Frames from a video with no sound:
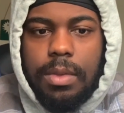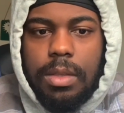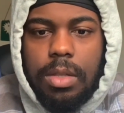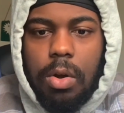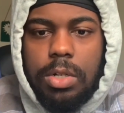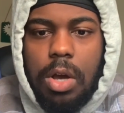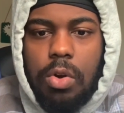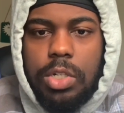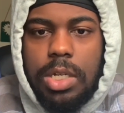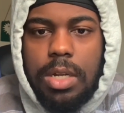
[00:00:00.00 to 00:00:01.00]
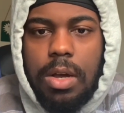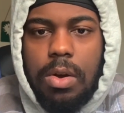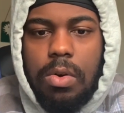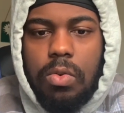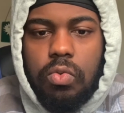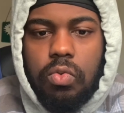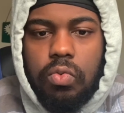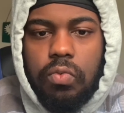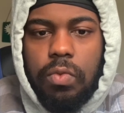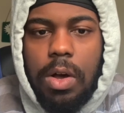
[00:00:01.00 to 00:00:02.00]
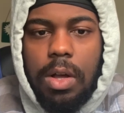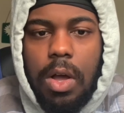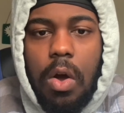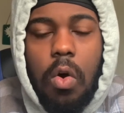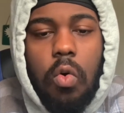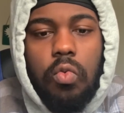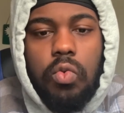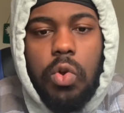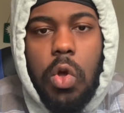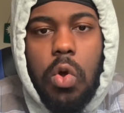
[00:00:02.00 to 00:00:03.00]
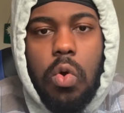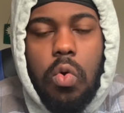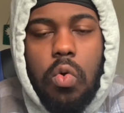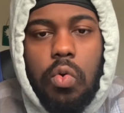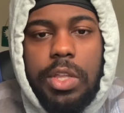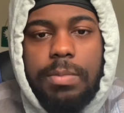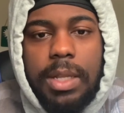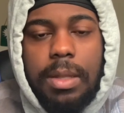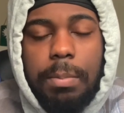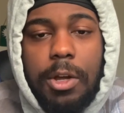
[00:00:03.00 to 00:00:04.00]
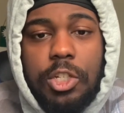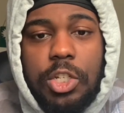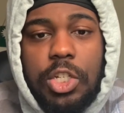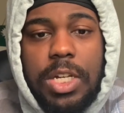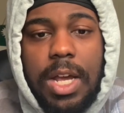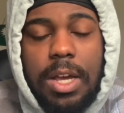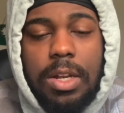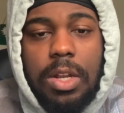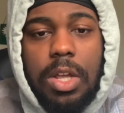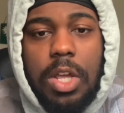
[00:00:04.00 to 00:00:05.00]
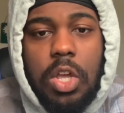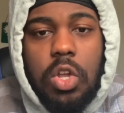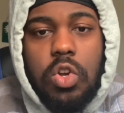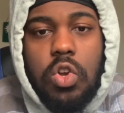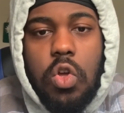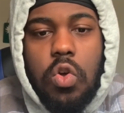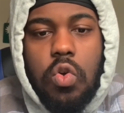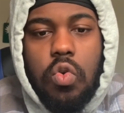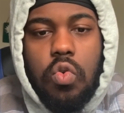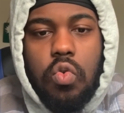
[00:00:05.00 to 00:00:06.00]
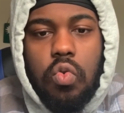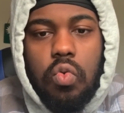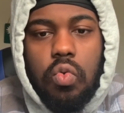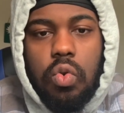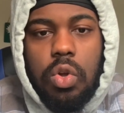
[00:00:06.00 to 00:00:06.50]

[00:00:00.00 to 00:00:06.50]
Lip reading: Noritoshi. Oh, fuck. Oh, no. He's about to punch the shit out. No.